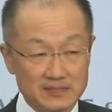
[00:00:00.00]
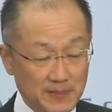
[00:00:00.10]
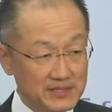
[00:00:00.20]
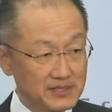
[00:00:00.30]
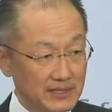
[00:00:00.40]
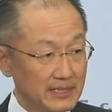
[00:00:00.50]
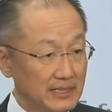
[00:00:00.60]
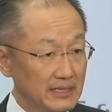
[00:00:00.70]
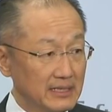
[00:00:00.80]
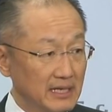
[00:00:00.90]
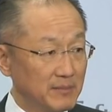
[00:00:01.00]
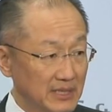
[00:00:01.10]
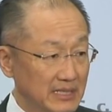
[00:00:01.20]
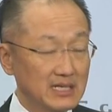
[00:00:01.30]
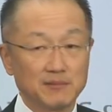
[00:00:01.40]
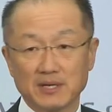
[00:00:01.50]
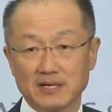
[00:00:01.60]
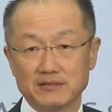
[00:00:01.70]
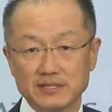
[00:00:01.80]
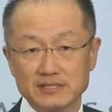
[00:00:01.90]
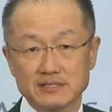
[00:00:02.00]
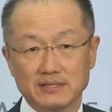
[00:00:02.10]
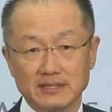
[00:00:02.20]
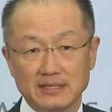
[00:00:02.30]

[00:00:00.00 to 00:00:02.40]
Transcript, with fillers: especially in middle-income countries.